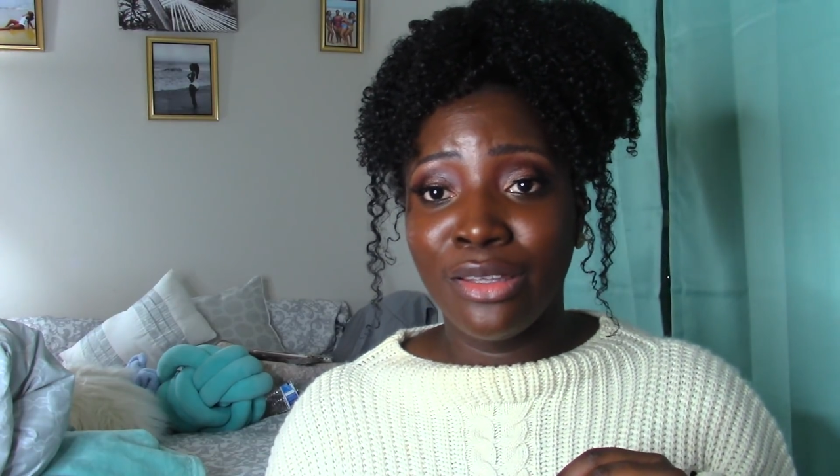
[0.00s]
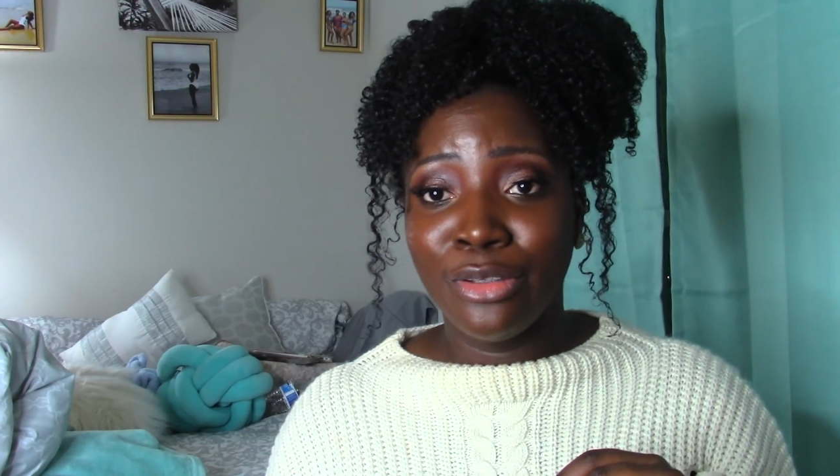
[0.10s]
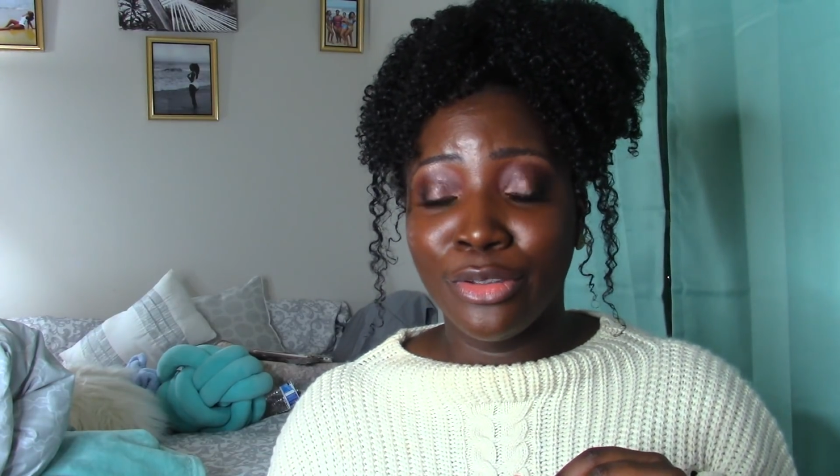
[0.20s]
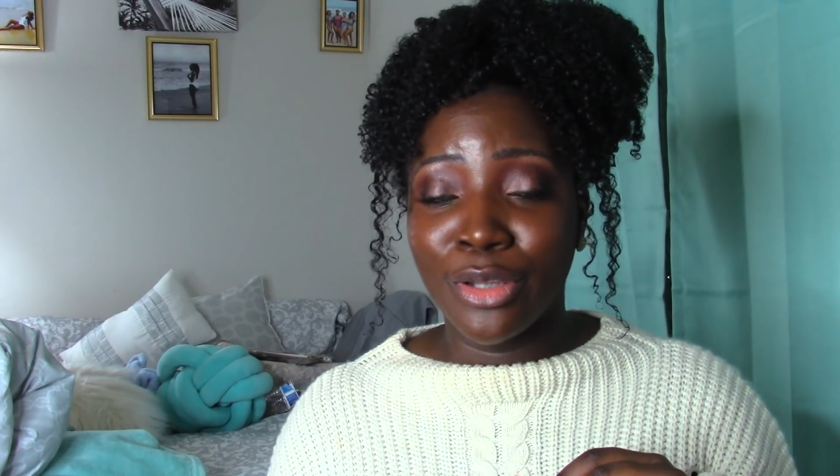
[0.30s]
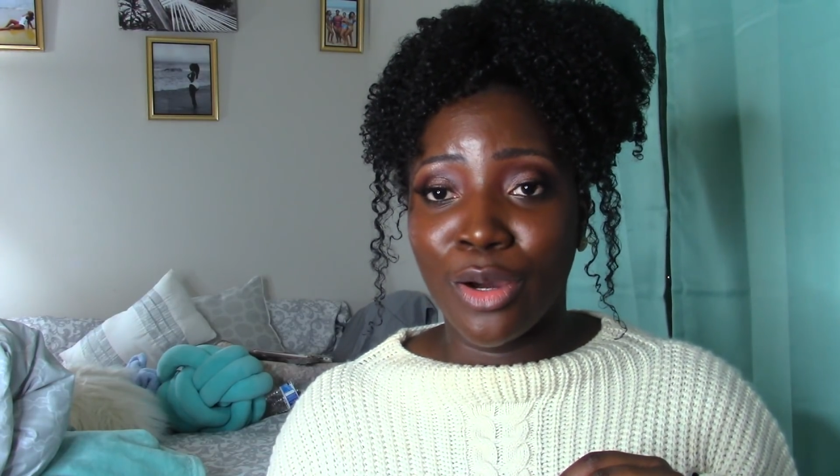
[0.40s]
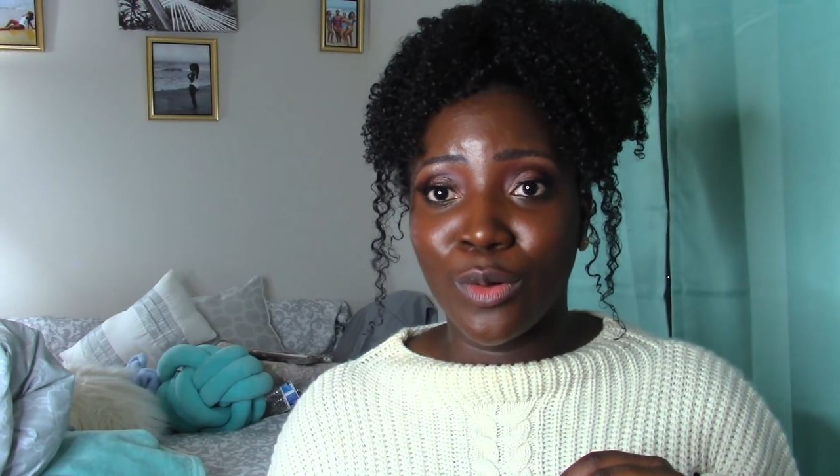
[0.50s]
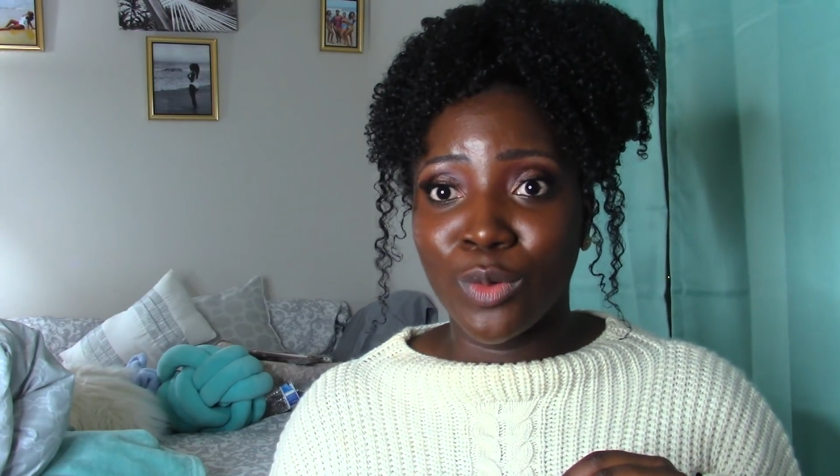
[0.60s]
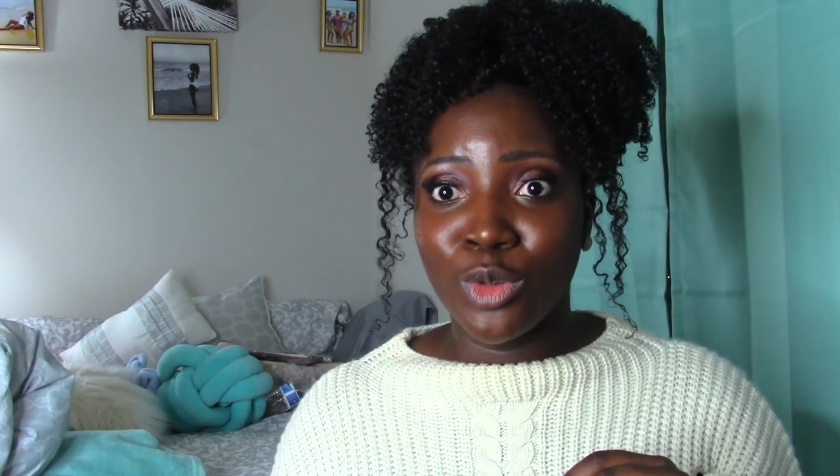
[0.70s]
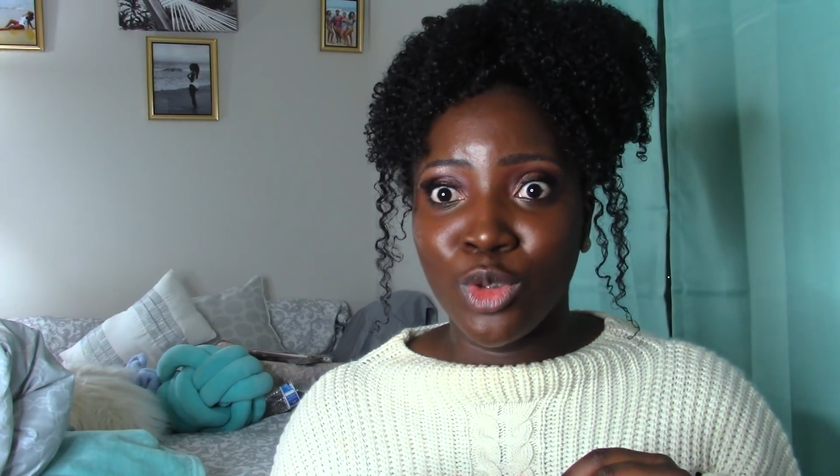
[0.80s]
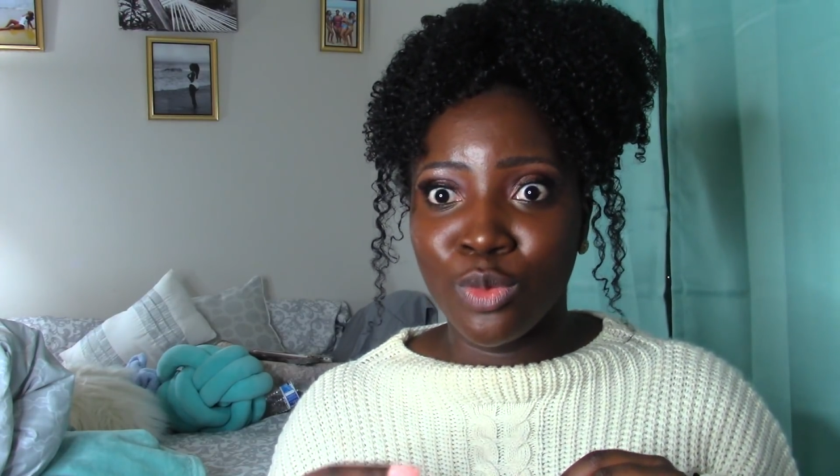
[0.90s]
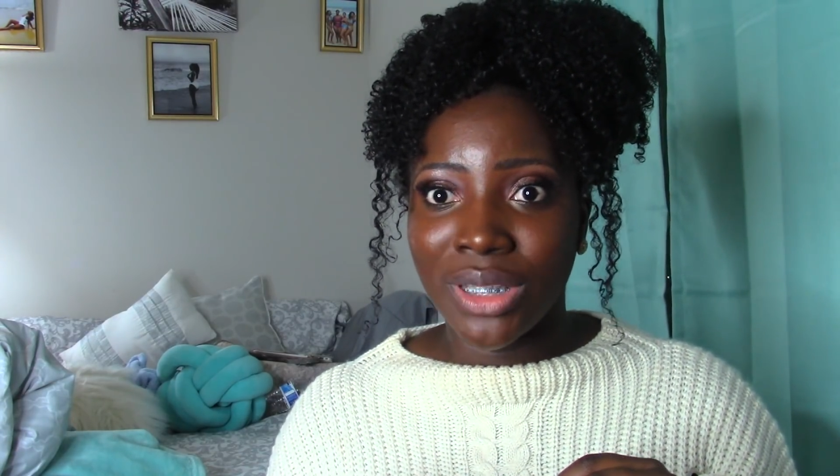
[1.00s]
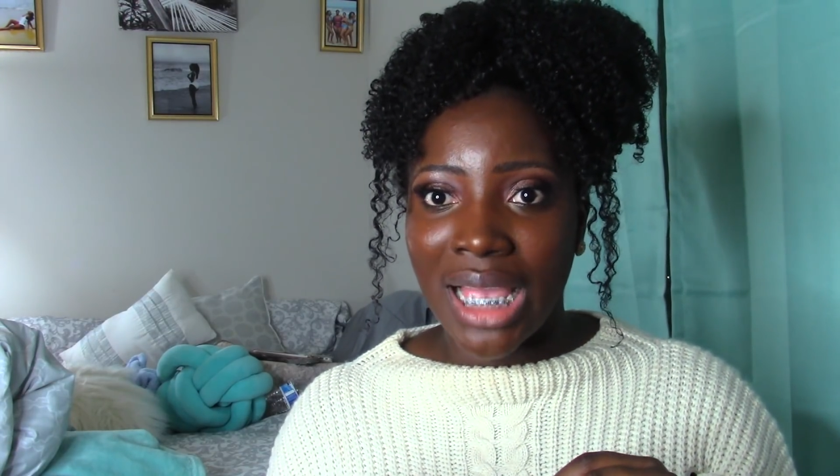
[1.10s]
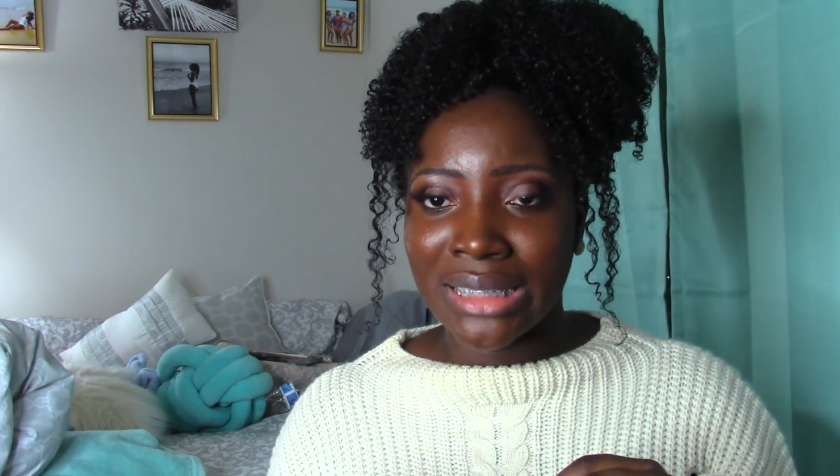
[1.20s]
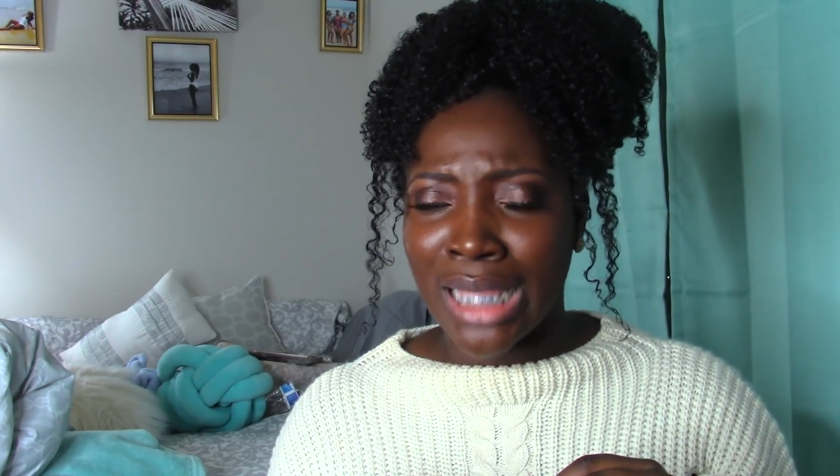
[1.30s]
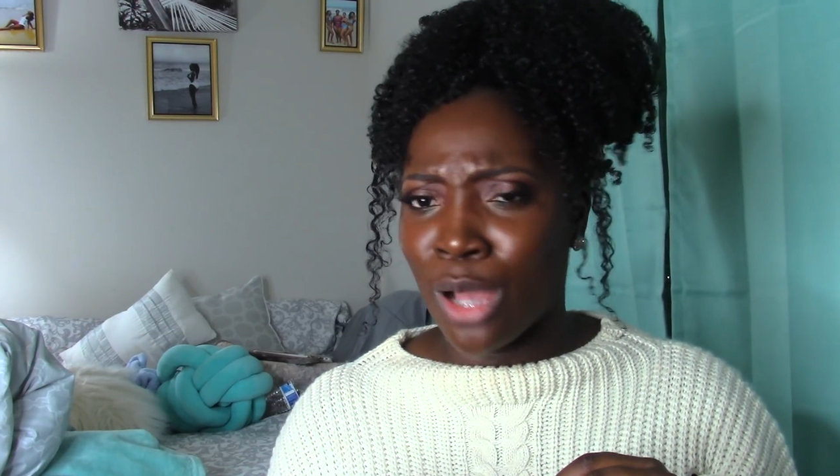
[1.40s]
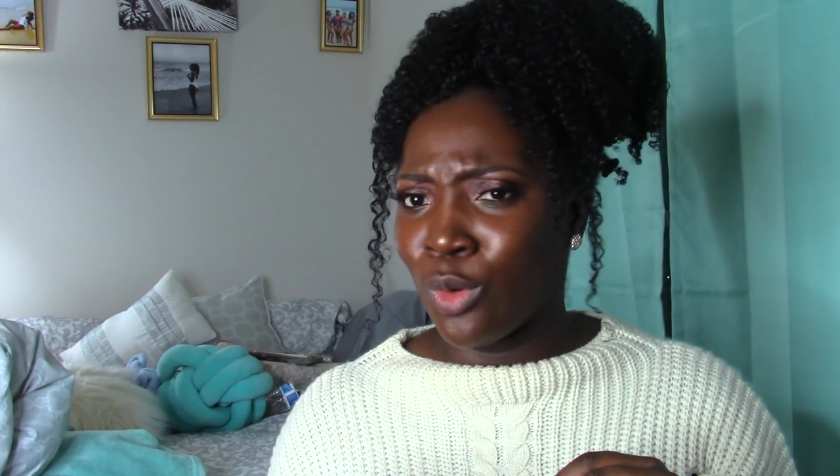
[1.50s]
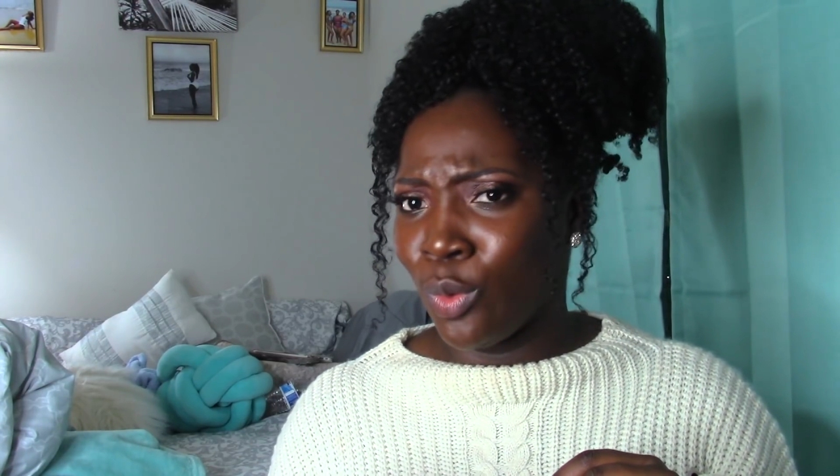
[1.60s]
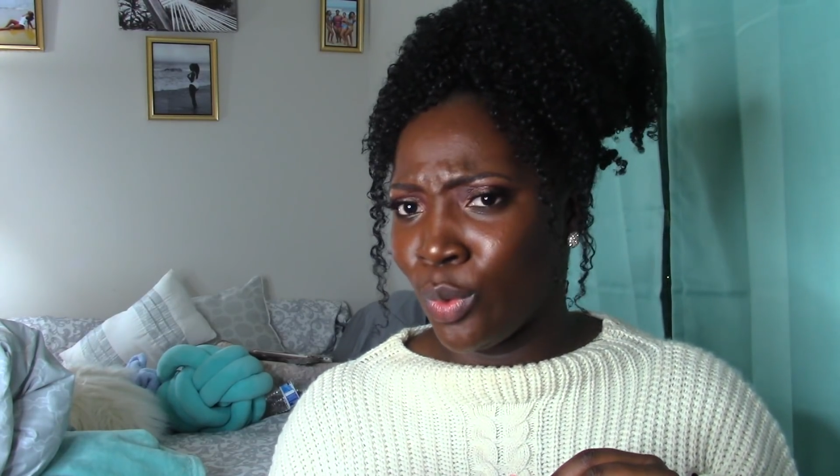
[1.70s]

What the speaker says: you know, you realize that,